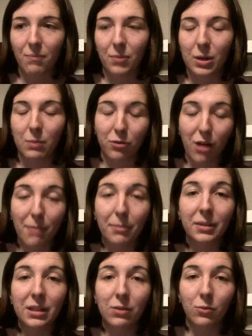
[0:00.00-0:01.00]
but it
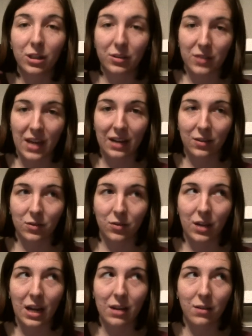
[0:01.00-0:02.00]
probably will take us
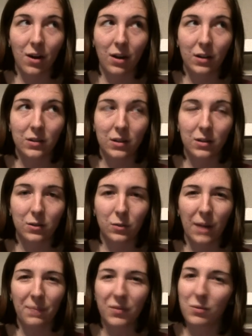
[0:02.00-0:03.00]
through the end of August at this
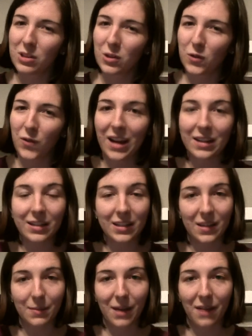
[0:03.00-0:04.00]
rate, which is fine,
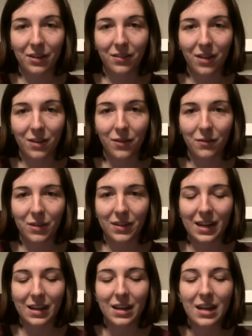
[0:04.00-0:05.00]
because I'm having a lot of fun with
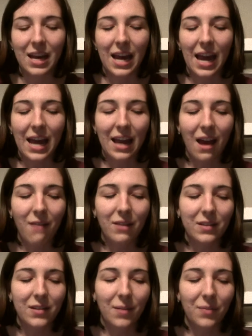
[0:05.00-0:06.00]
it, and
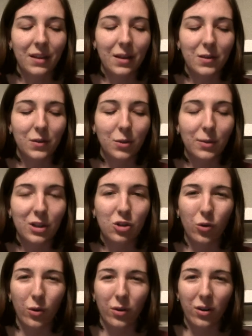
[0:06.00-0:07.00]
having something that's a little bit
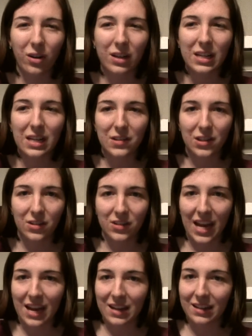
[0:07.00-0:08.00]
shorter and easier
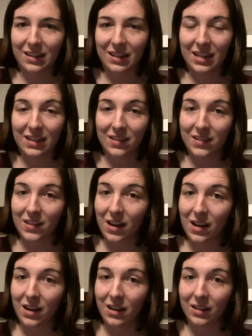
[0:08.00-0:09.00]
to edit is
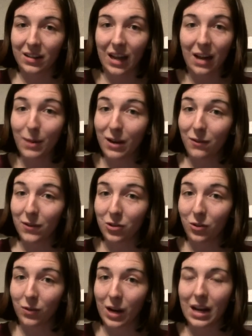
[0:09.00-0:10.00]
kind of
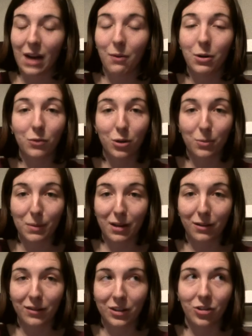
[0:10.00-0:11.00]
beneficial right now, and it will be
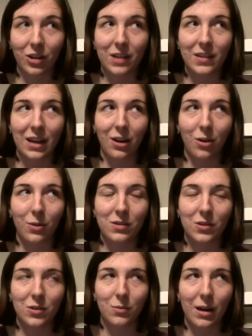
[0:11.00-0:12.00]
beneficial as I go
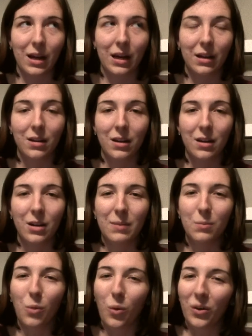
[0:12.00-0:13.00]
into my
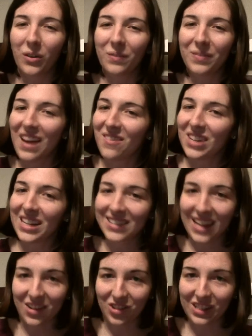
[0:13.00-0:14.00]
more heavy
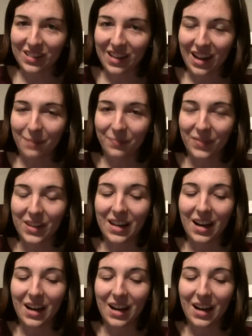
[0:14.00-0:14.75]
scheduling time.